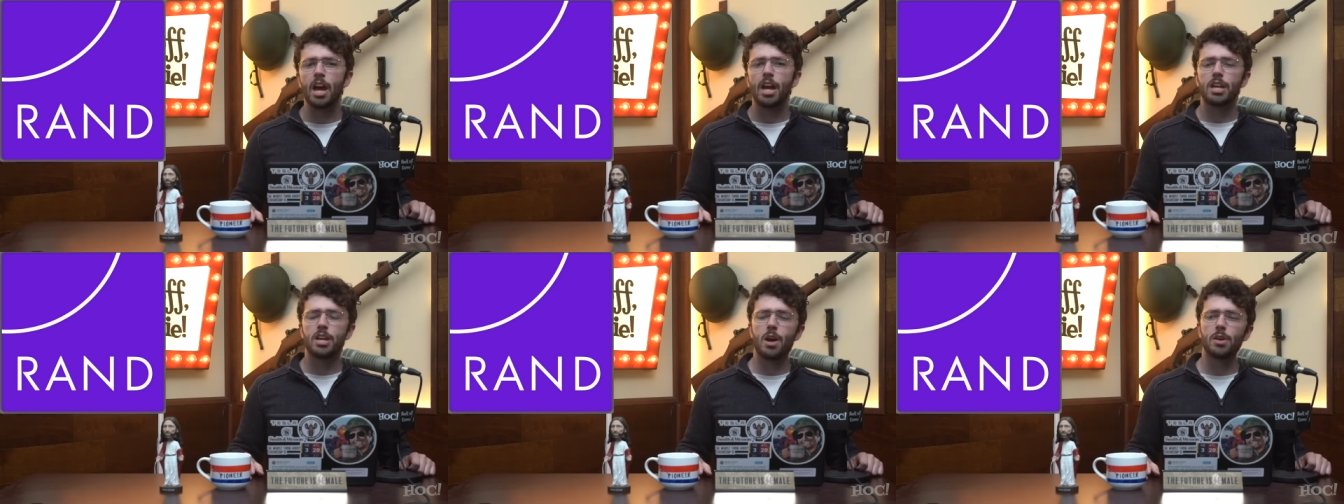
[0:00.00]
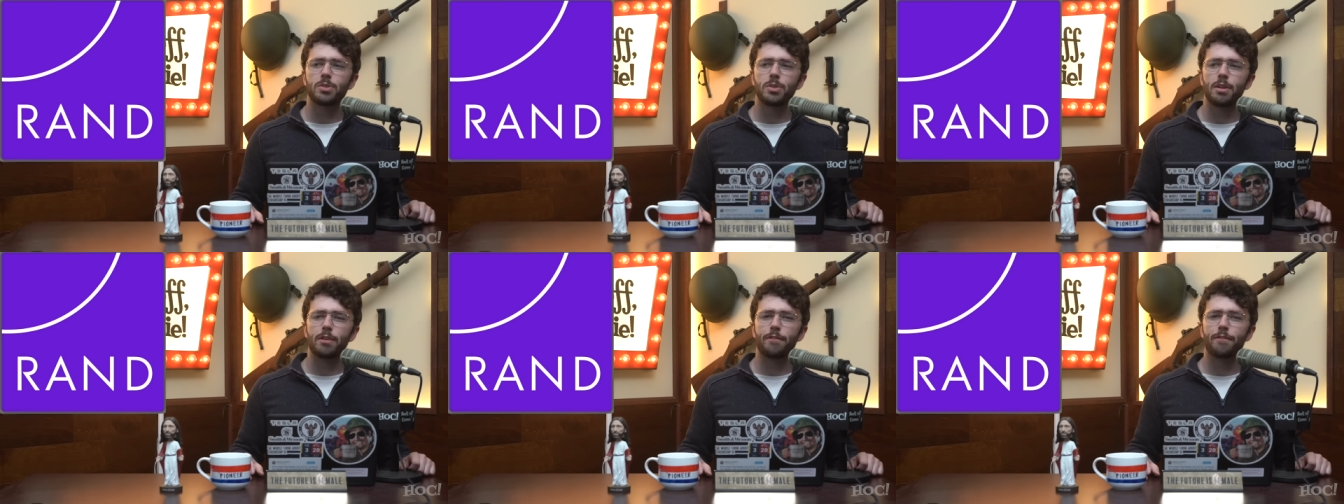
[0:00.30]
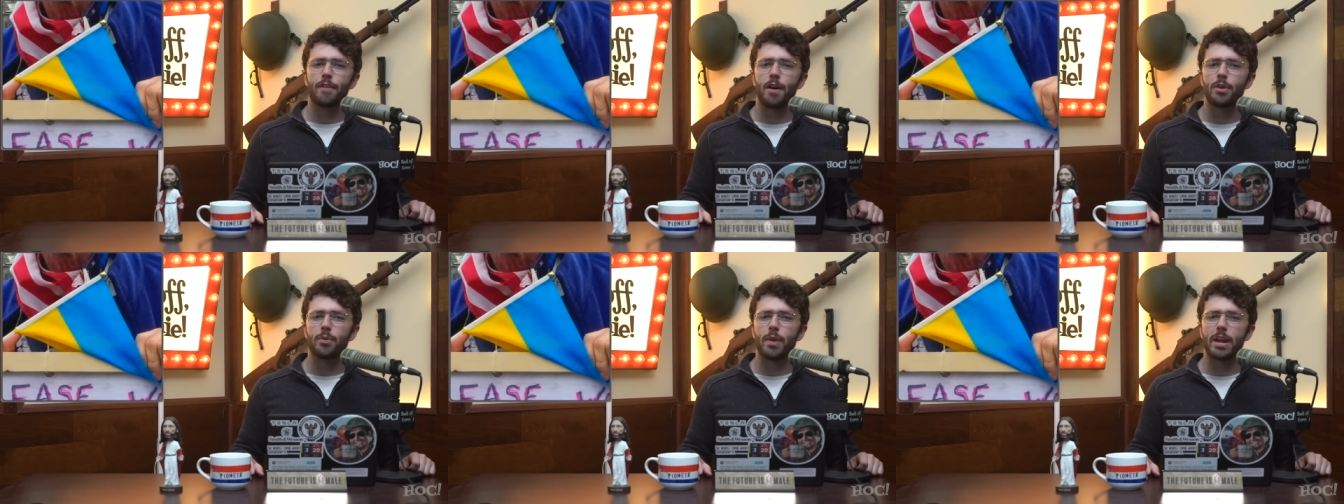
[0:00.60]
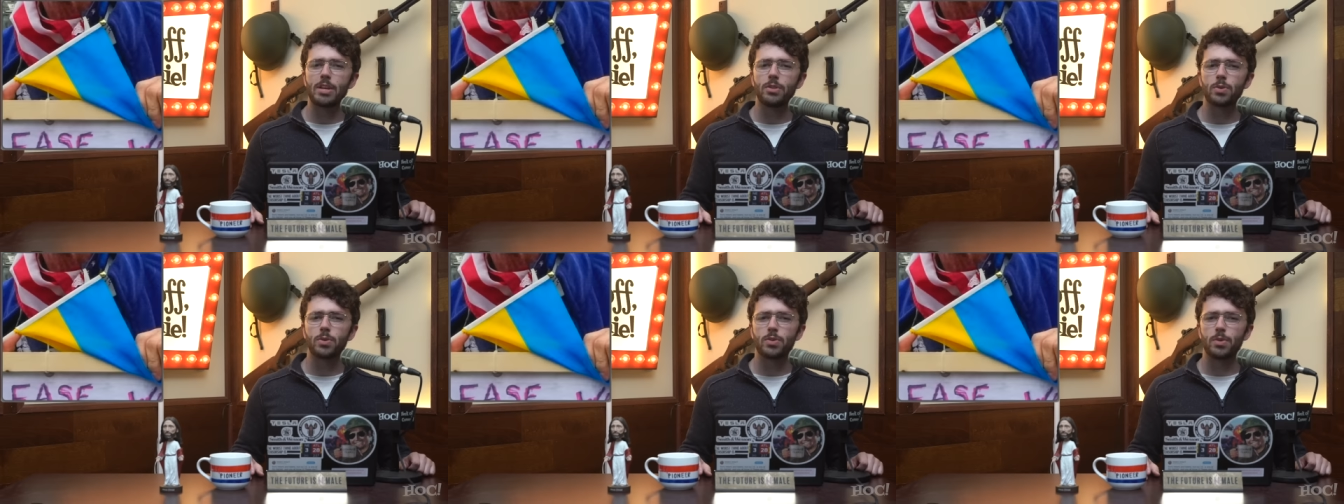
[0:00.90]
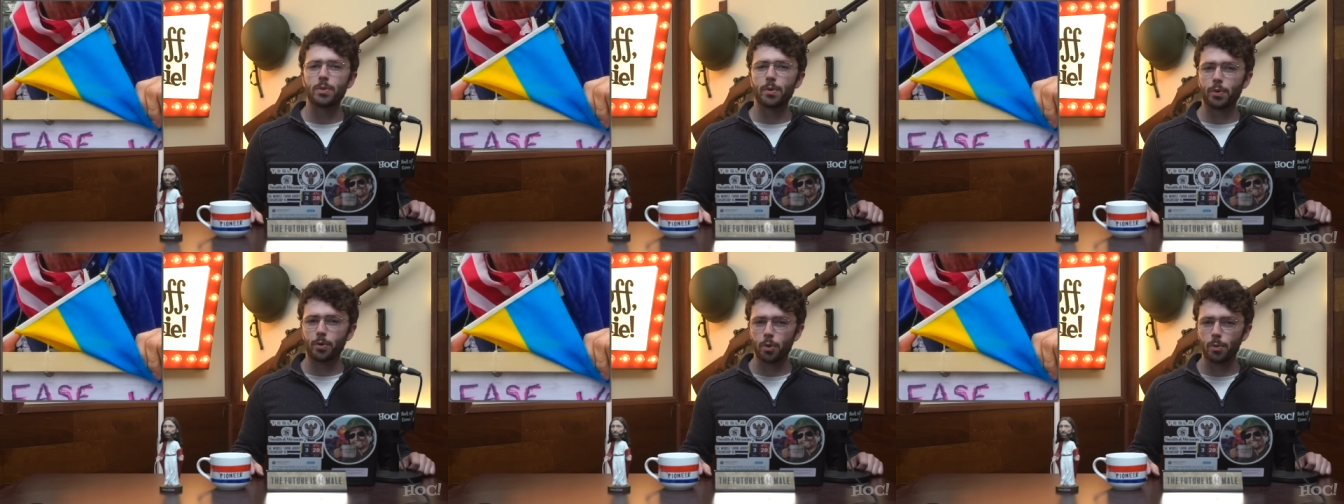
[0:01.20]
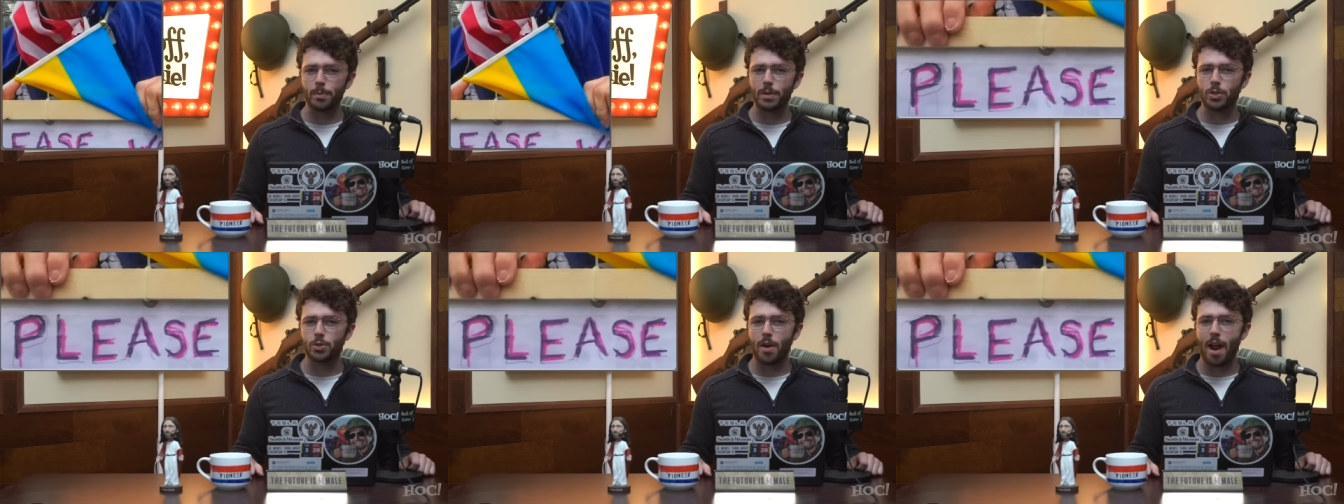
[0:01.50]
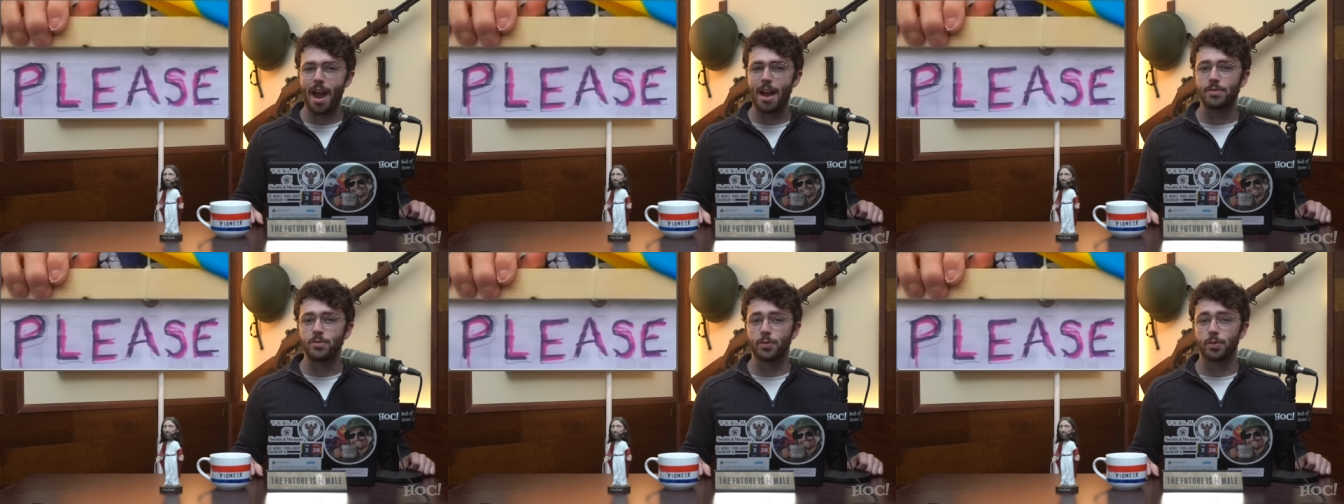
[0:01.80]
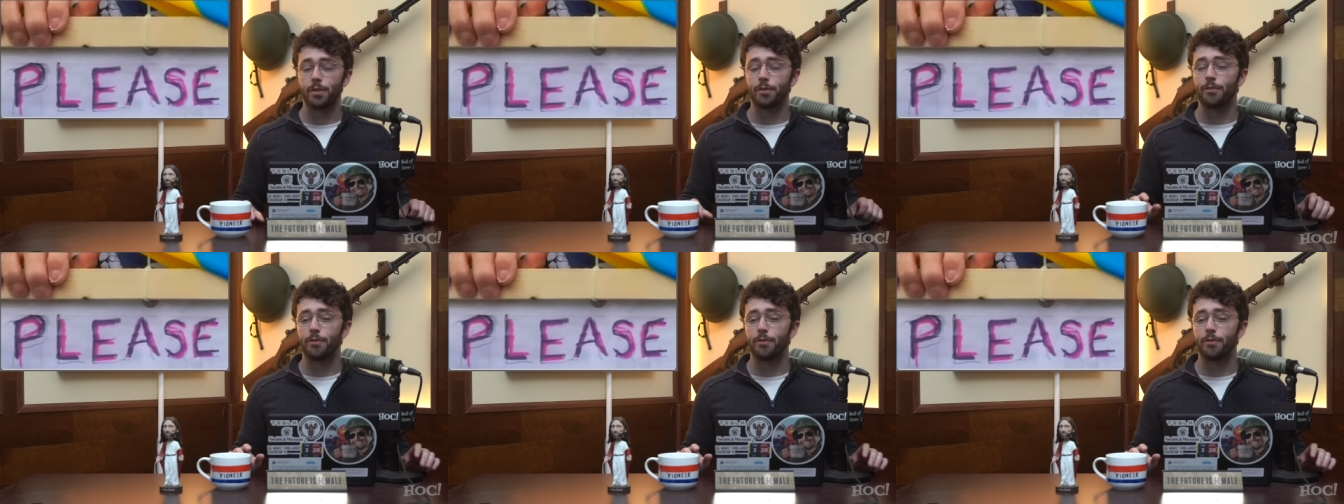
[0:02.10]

He also did fundraisers and recruitment drives for the